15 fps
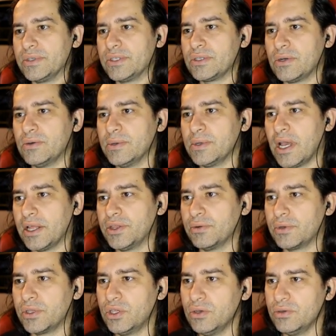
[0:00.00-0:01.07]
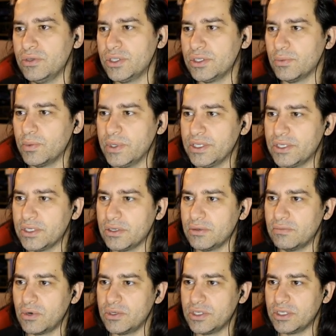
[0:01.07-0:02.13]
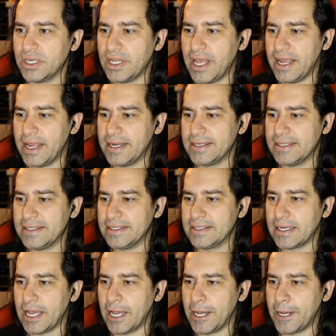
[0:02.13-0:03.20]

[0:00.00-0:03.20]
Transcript: So we got the Q's Winter Wonderland.